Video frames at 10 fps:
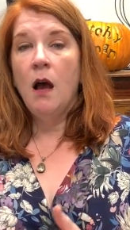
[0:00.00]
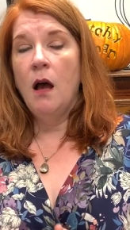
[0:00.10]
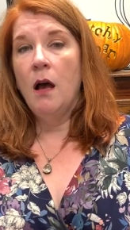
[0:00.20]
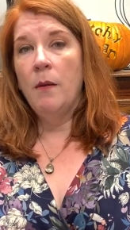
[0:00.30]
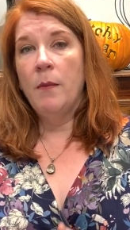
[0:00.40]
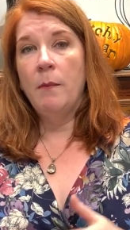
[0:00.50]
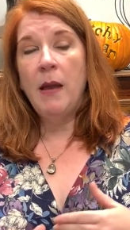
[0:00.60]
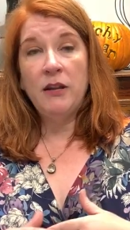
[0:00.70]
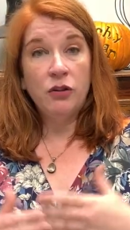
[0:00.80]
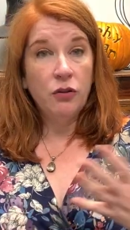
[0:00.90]

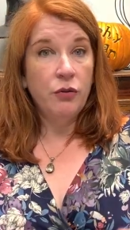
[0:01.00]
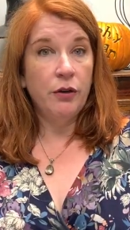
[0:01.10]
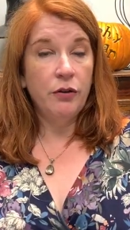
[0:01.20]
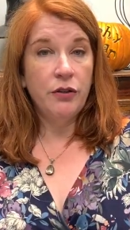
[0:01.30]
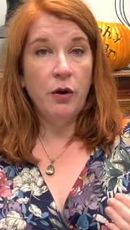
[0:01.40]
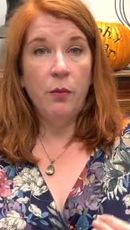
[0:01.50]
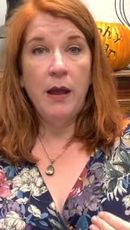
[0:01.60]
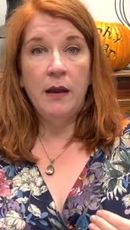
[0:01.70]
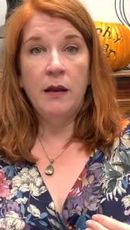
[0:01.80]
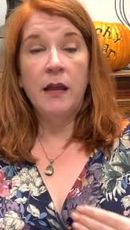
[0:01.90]
Magical triggers are
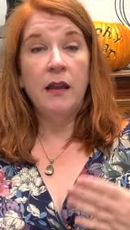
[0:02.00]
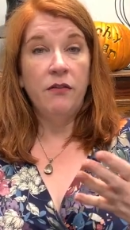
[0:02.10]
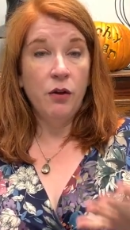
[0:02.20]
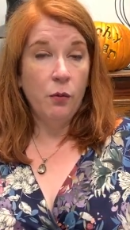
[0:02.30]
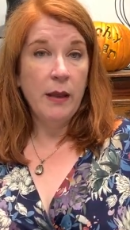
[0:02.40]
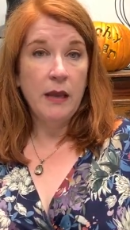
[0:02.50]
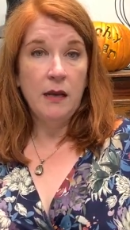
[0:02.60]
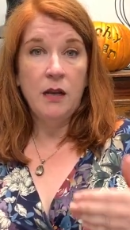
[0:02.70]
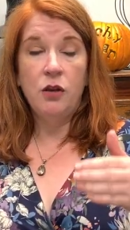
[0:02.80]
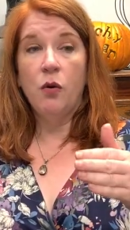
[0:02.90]
when, like if you're
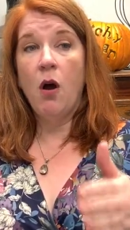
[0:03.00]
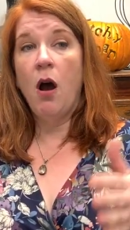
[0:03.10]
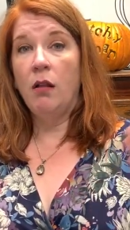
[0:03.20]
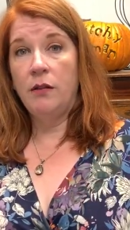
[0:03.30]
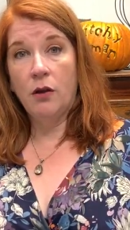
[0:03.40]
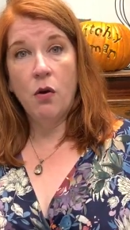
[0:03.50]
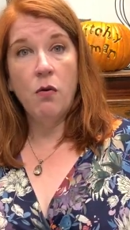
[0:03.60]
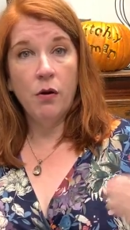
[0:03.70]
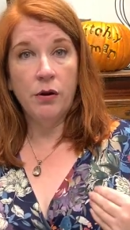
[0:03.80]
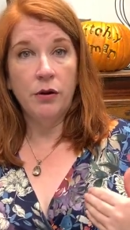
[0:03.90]
Wiccan and you call in the
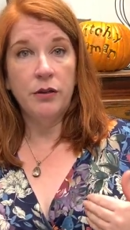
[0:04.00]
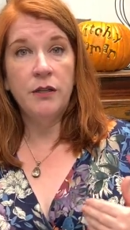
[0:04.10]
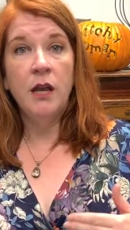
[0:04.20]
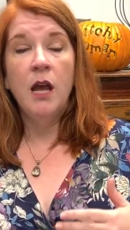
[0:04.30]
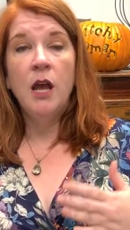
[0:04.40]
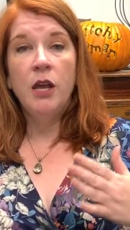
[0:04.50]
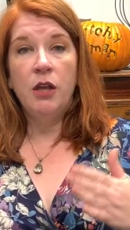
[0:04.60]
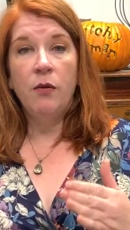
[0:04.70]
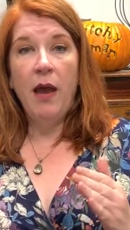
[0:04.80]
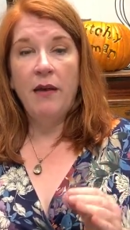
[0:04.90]
quarters,
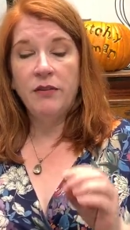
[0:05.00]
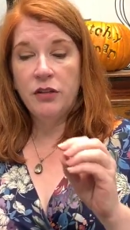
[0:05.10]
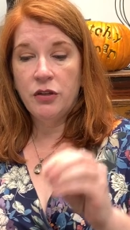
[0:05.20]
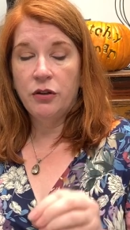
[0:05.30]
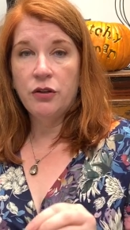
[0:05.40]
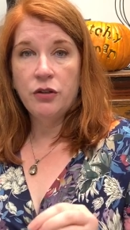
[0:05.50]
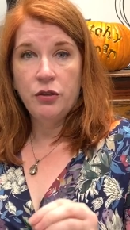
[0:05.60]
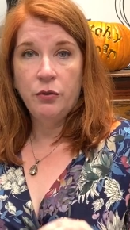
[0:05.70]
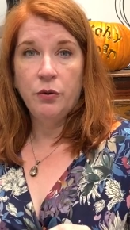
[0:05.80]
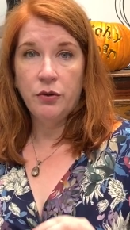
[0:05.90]
you have certain
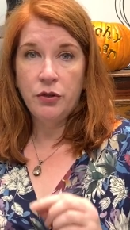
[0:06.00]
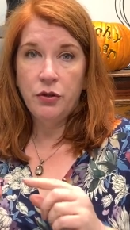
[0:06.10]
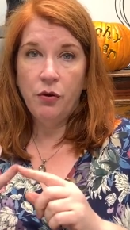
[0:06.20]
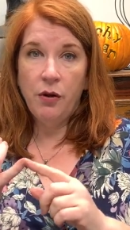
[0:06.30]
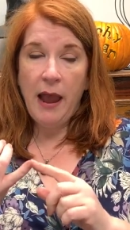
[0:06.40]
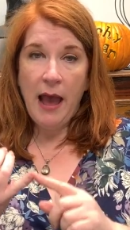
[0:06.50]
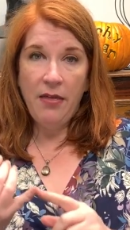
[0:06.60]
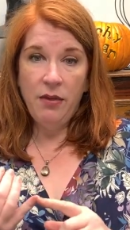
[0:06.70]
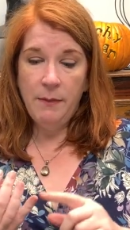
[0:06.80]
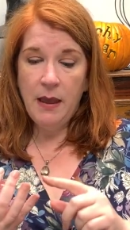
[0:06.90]
tools, your
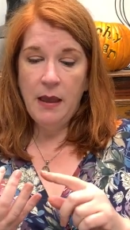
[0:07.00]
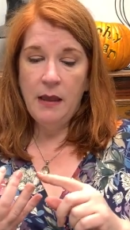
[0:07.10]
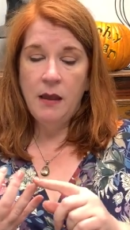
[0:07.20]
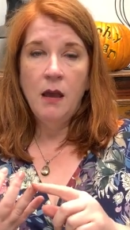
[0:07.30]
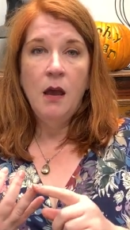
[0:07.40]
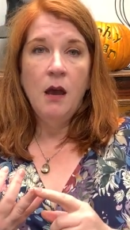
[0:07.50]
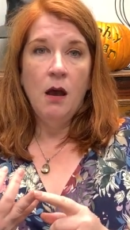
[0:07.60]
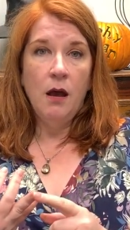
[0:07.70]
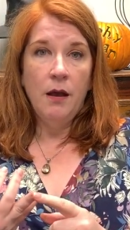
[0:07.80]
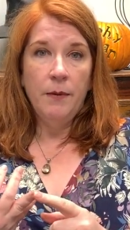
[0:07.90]
athame,
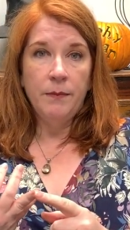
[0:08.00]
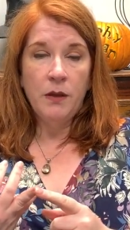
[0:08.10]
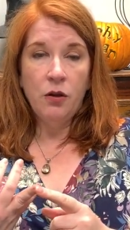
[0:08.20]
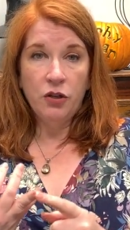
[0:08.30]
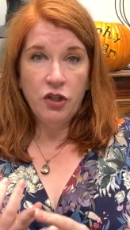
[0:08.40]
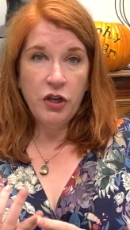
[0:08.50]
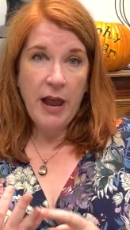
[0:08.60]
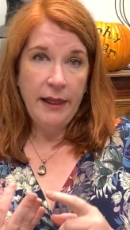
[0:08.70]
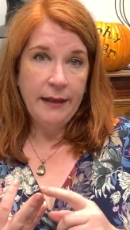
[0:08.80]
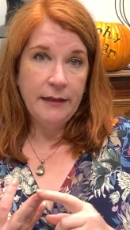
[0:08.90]
your
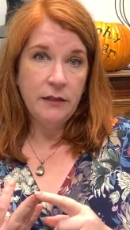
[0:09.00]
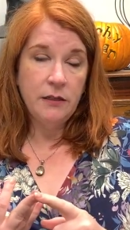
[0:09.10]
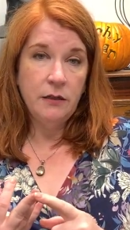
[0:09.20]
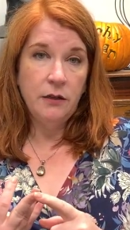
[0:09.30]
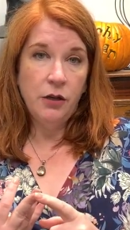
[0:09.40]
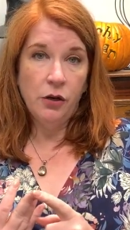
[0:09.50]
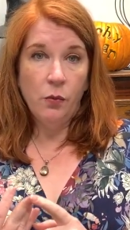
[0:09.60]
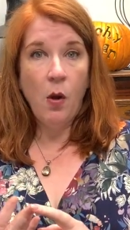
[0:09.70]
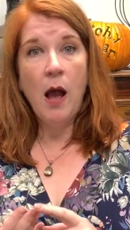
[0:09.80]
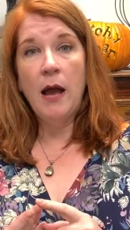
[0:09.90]
chalice, your
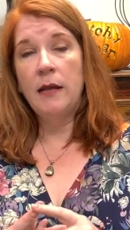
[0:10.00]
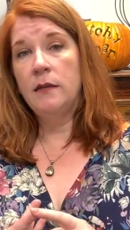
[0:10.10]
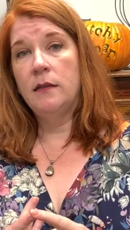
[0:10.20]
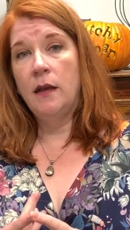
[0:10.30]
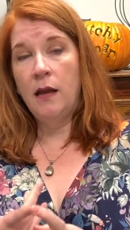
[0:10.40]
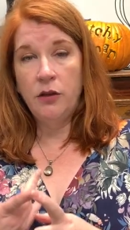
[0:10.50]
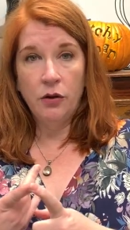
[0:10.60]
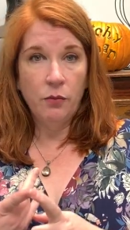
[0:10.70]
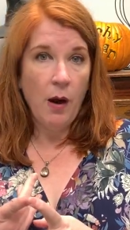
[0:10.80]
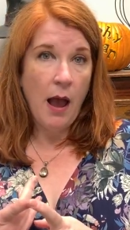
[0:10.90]
wand, and
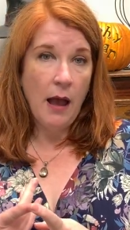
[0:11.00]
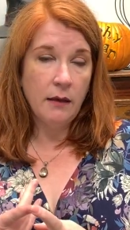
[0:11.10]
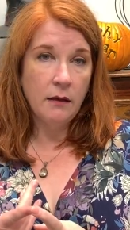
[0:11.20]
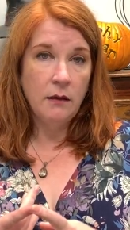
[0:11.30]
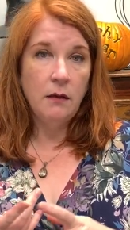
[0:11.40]
your rock,